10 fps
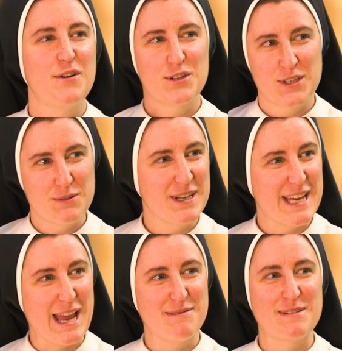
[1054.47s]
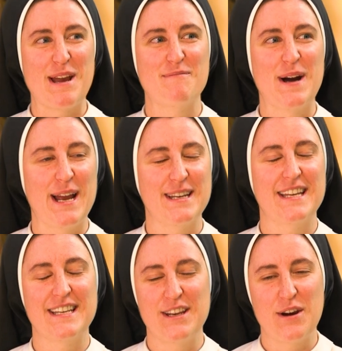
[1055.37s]
That was just what came to my mind,
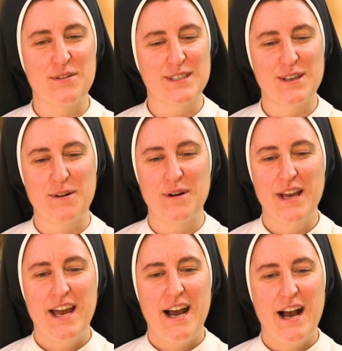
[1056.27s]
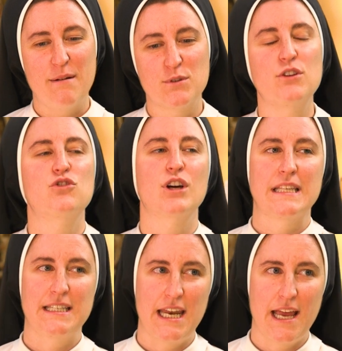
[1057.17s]
that, so I
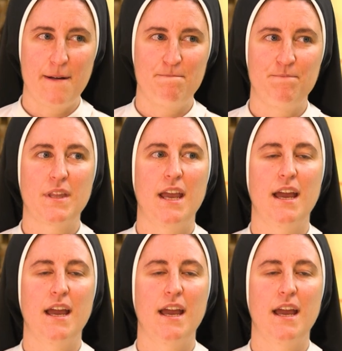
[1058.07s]
trusted him.